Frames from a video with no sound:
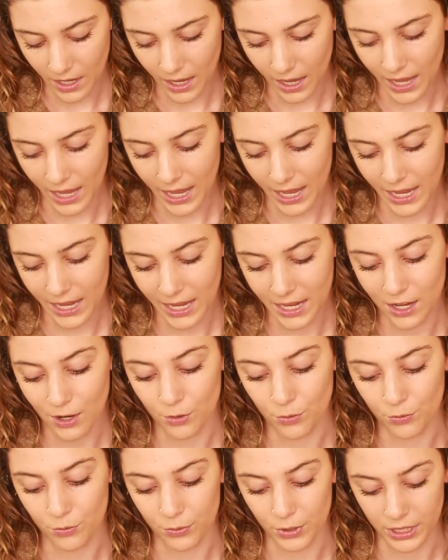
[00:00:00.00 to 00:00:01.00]
I
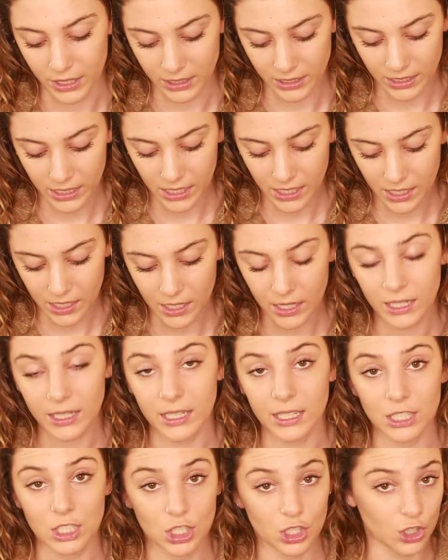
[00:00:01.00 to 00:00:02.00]
really
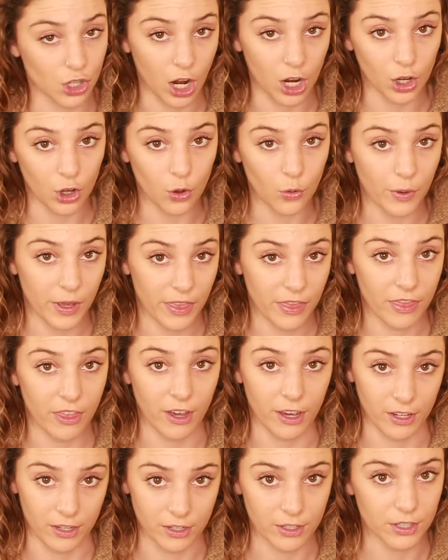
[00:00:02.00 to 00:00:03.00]
struggle with
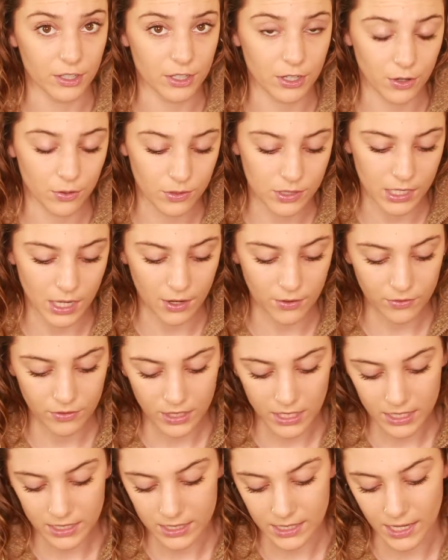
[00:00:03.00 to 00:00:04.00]
the undertones of these.